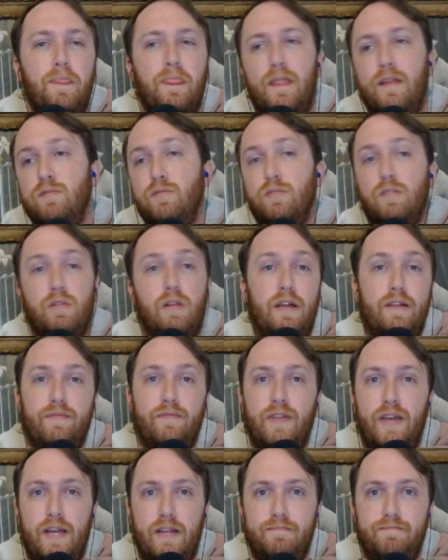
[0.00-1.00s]
There's a lot of
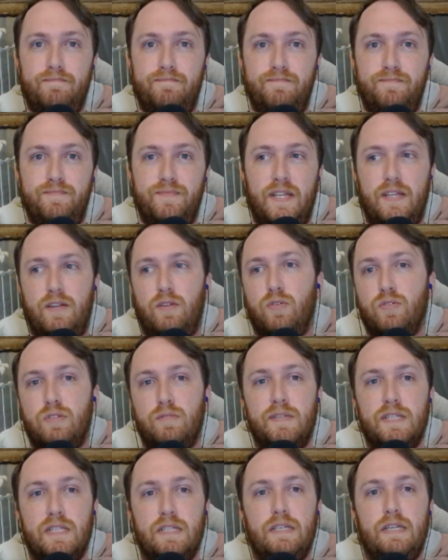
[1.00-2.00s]
that, and
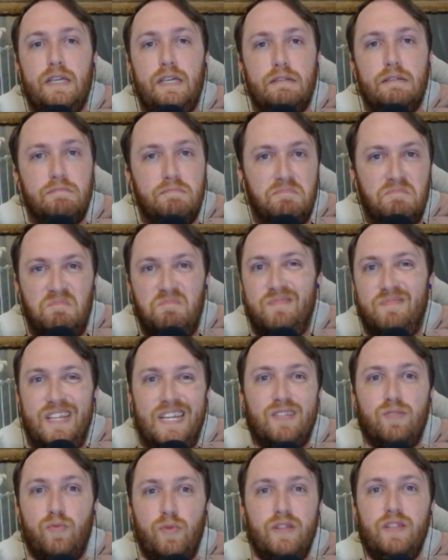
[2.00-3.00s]
ultimately,
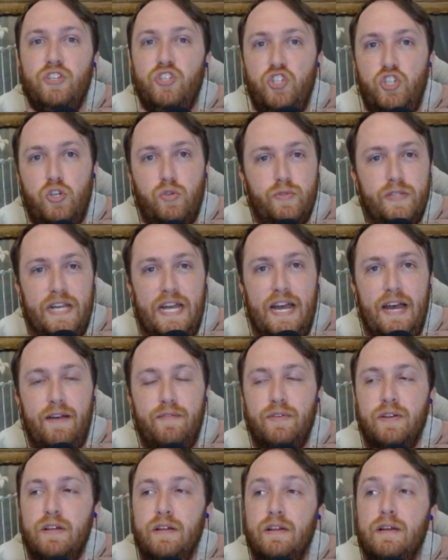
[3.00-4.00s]
that's what these shows have.
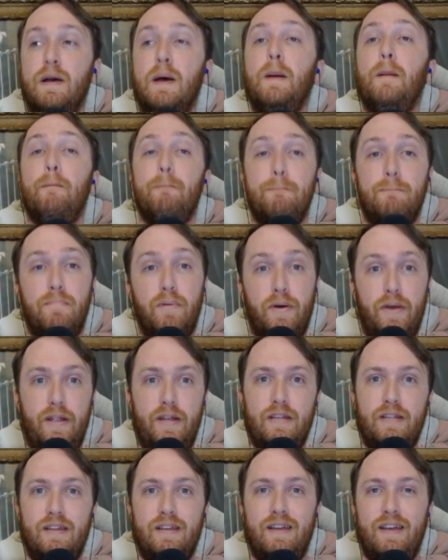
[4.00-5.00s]
But
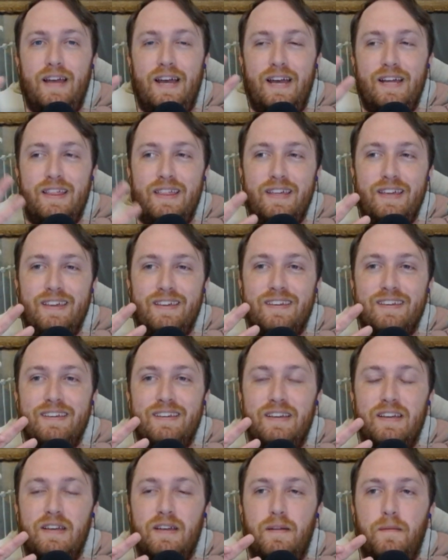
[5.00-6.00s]
I think
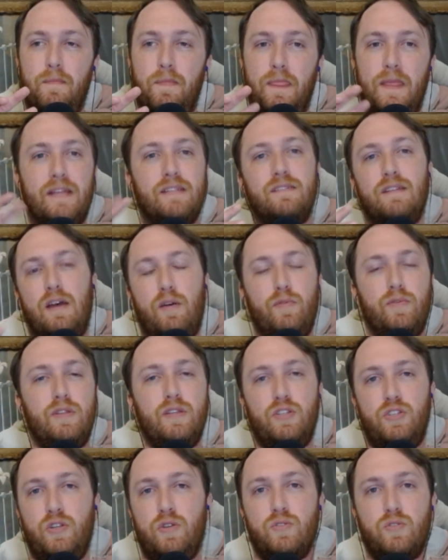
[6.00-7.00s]
that's not what
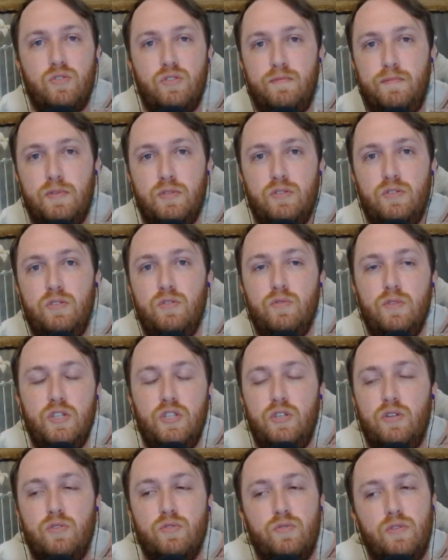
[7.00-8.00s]
these shows are supposed to do. These
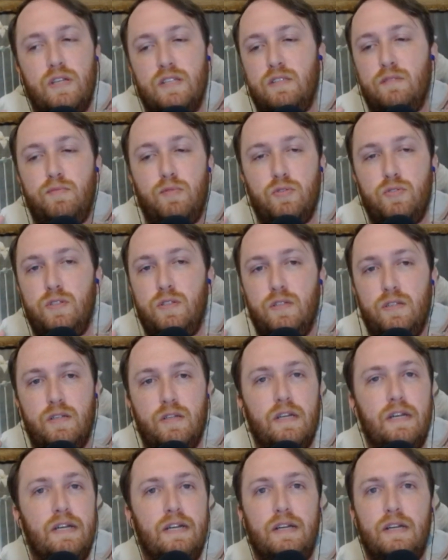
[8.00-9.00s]
shows are not supposed to
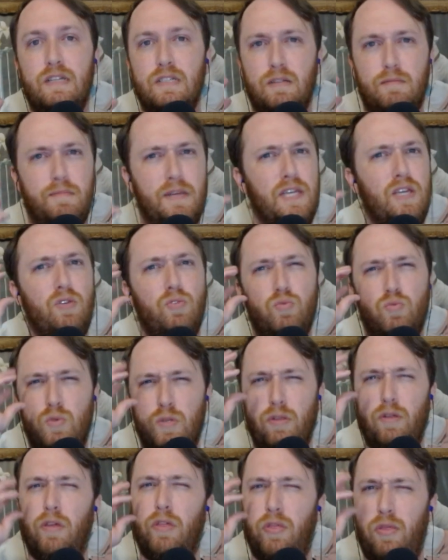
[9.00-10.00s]
to make you
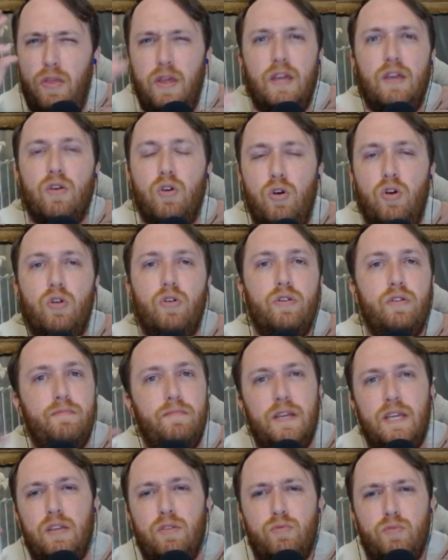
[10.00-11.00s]
really think hard and
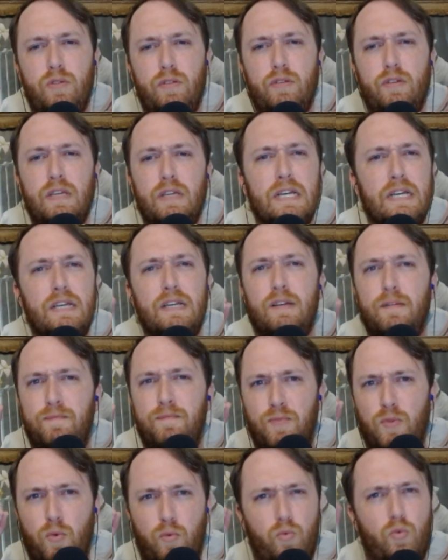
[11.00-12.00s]
make you really
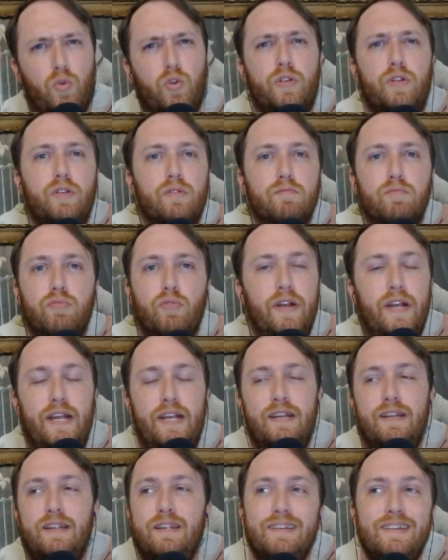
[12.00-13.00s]
work your
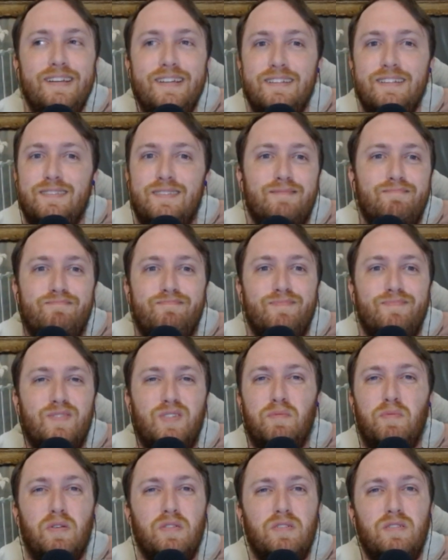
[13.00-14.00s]
brain. It's
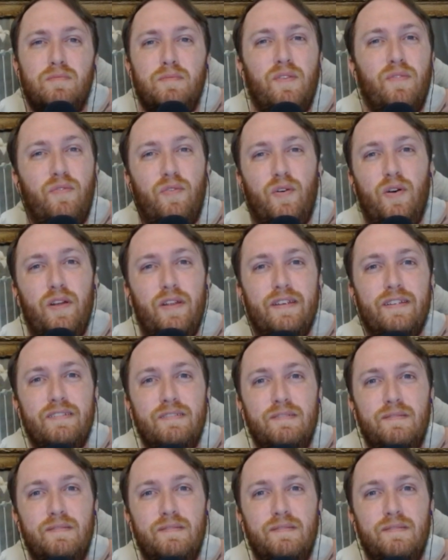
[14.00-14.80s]
supposed to be fun.